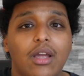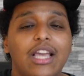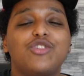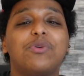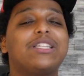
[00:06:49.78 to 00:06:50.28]

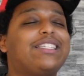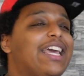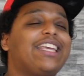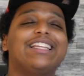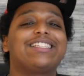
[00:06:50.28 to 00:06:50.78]
It's
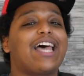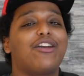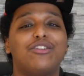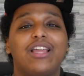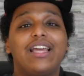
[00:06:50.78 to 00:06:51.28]
ridiculous how
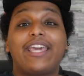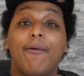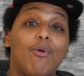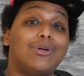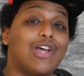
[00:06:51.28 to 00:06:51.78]
to...
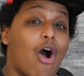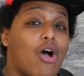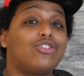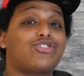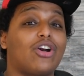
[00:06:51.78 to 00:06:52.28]
Kemba was an
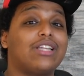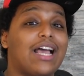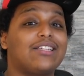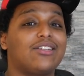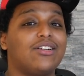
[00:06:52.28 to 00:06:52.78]
all-star
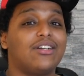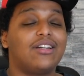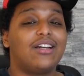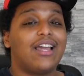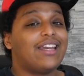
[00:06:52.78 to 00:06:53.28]
last year.
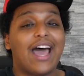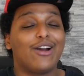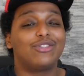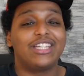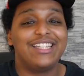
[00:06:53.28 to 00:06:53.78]
And I
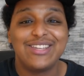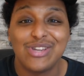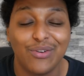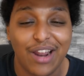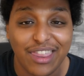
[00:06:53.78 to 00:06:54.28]
don't think he
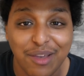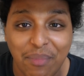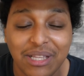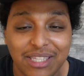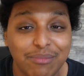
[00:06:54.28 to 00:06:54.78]
deserved it. I think
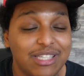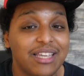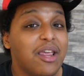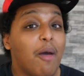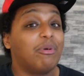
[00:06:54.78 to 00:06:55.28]
Ben Simmons
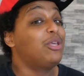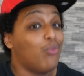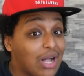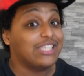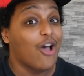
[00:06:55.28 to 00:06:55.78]
did. But he
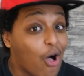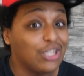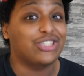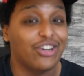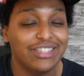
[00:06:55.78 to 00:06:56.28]
was an
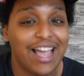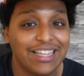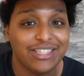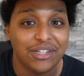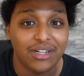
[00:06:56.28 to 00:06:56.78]
all-star
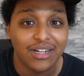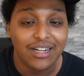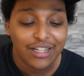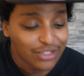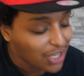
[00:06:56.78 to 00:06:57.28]
last year.
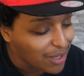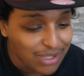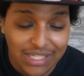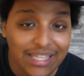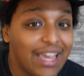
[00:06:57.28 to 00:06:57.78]
So I'm
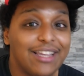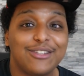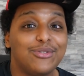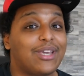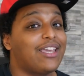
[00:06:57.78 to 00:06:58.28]
just saying,
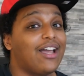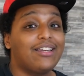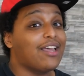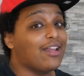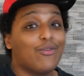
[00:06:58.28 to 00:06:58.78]
2K,
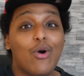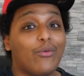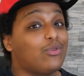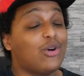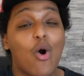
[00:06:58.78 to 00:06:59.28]

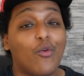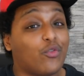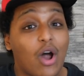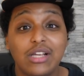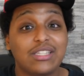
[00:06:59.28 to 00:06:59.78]
your
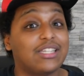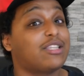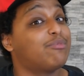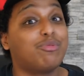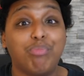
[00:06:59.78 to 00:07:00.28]
overall
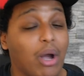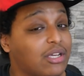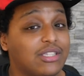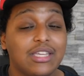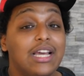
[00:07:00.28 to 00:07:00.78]
system is
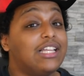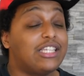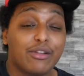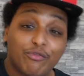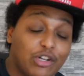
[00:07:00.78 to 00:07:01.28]
bugging. This
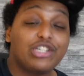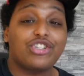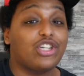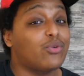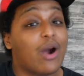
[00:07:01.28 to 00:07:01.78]
is the first
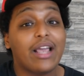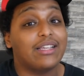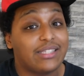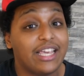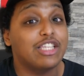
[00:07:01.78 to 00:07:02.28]
year where I
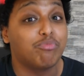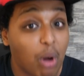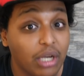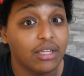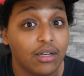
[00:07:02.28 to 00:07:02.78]
can say it's
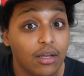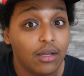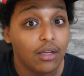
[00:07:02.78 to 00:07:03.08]
bugging. But